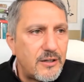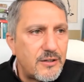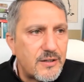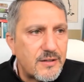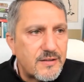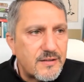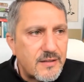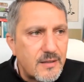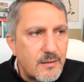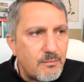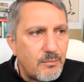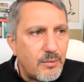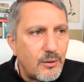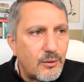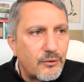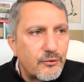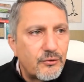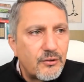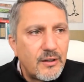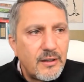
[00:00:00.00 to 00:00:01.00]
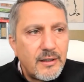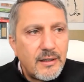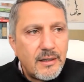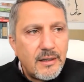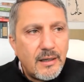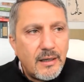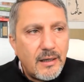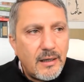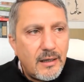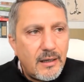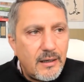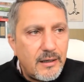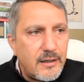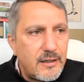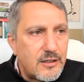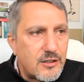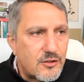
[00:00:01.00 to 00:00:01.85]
symbols in